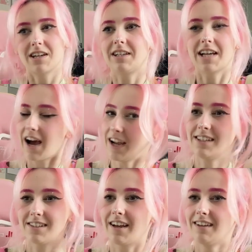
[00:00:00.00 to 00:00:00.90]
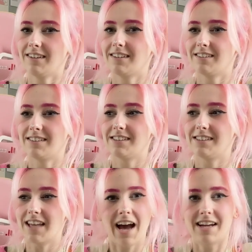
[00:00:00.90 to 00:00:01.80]
kinda.
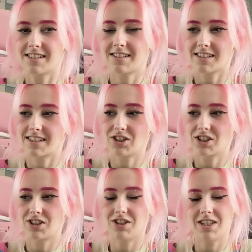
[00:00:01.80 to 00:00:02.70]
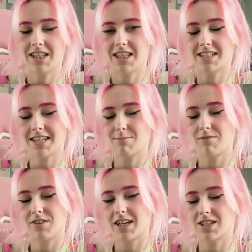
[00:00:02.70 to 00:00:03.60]
Yeah, I still do need the
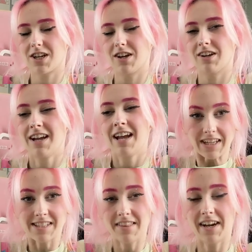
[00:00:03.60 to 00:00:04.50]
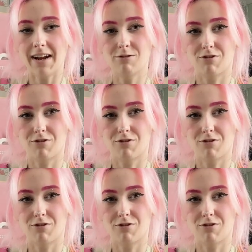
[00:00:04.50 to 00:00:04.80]
assessment for that too. So then I was